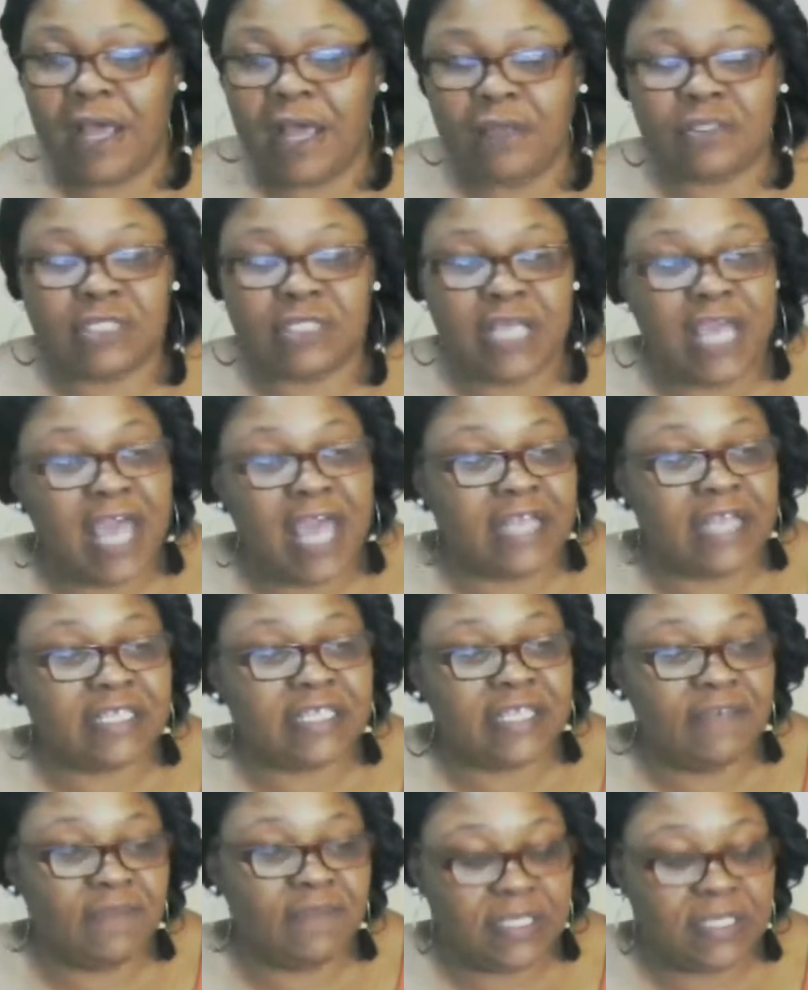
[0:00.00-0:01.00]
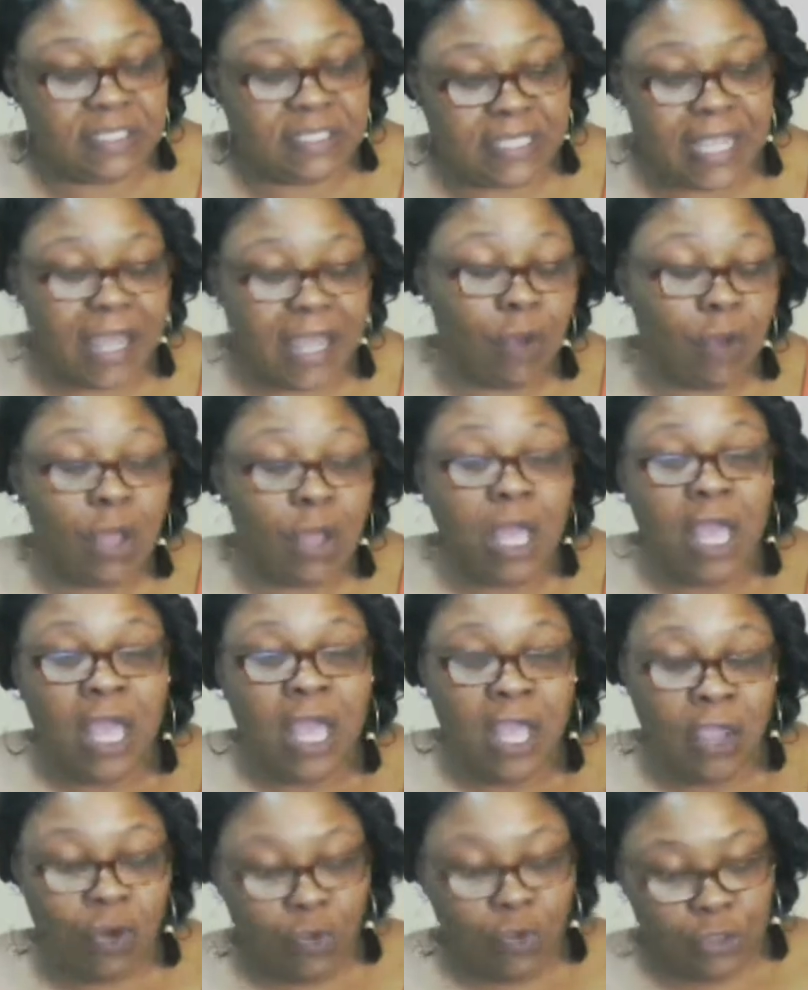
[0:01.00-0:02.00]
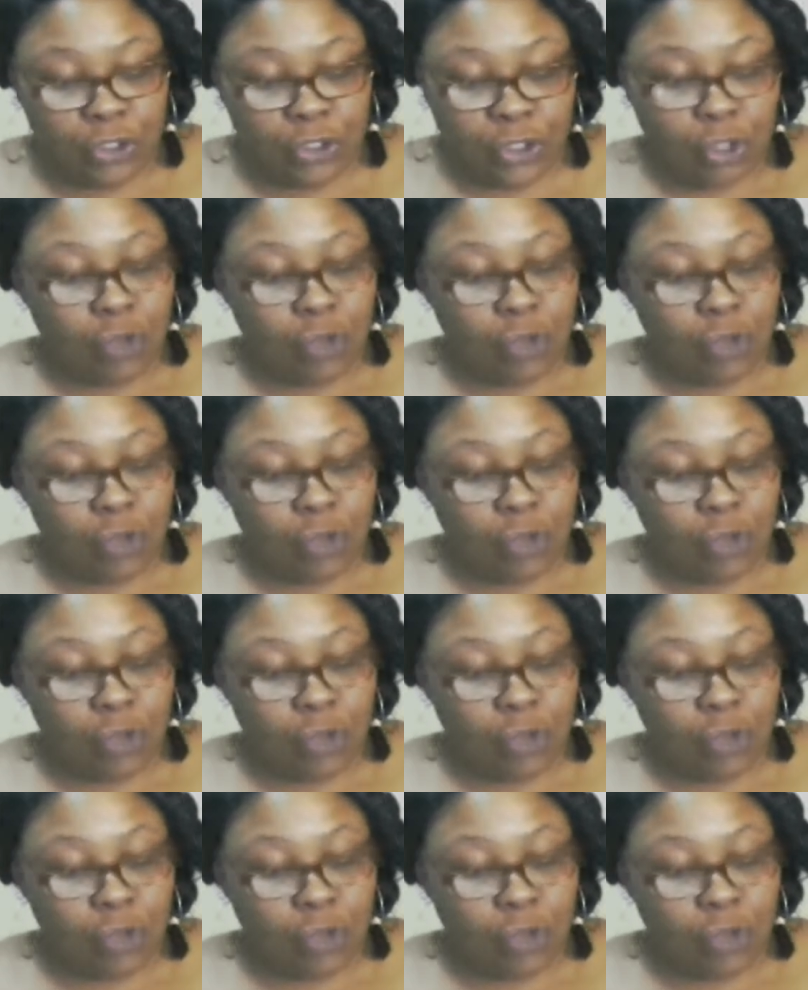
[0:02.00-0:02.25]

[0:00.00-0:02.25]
I'll say, activities down in order